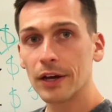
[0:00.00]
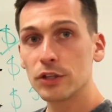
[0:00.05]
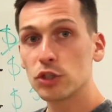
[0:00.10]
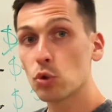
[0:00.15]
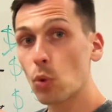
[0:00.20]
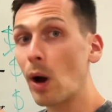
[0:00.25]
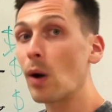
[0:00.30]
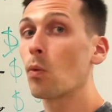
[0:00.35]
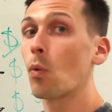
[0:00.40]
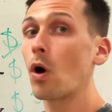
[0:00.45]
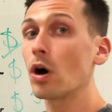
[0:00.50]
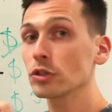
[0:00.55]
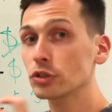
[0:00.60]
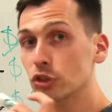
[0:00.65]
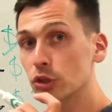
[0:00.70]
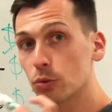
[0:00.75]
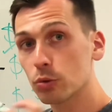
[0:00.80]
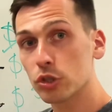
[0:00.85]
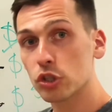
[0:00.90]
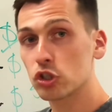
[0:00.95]
Do I want
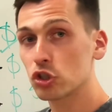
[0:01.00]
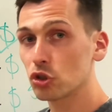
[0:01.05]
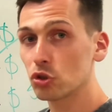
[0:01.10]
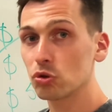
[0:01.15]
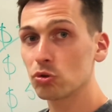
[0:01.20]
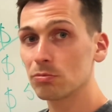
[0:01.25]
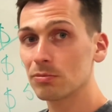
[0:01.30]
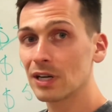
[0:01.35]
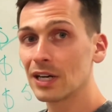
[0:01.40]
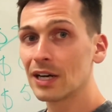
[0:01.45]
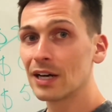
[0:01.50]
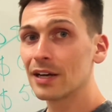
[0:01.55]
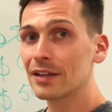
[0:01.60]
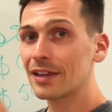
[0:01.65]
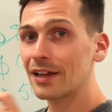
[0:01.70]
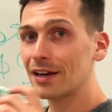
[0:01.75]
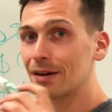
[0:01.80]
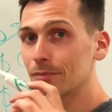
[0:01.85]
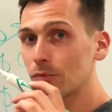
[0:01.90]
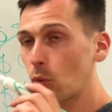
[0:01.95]
to assume
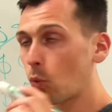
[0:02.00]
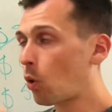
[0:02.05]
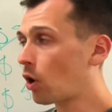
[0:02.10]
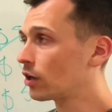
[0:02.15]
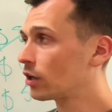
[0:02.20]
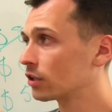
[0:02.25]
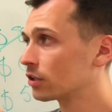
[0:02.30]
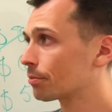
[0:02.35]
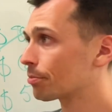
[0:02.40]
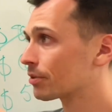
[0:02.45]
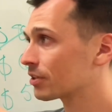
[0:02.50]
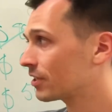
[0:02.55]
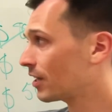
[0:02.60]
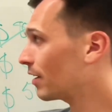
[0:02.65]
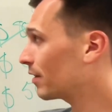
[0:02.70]
that I'm 100%